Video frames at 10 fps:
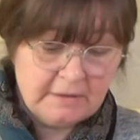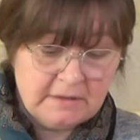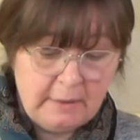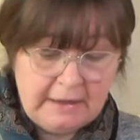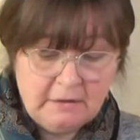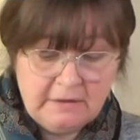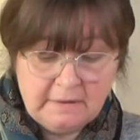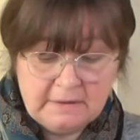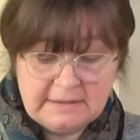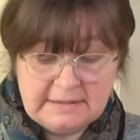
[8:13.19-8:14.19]
So anything
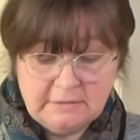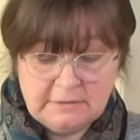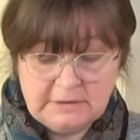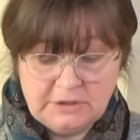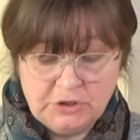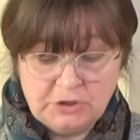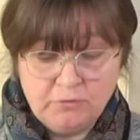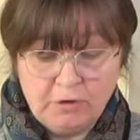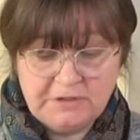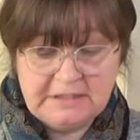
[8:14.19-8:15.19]
that's silk is just
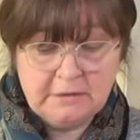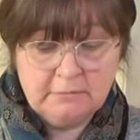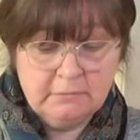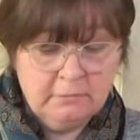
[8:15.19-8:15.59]
rotted